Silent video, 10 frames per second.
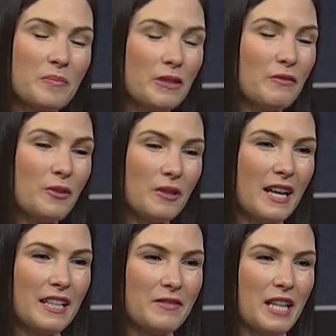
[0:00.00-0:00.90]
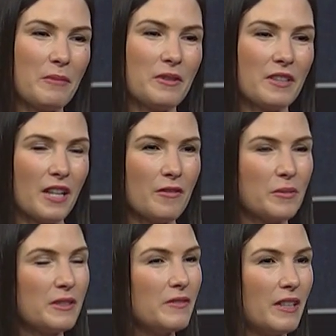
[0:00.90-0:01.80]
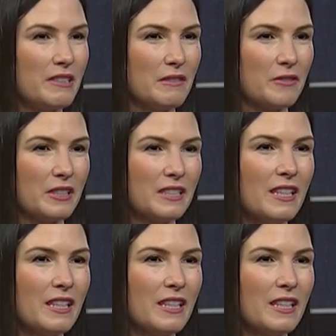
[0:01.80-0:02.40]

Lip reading: before that even happened, the cover was very different.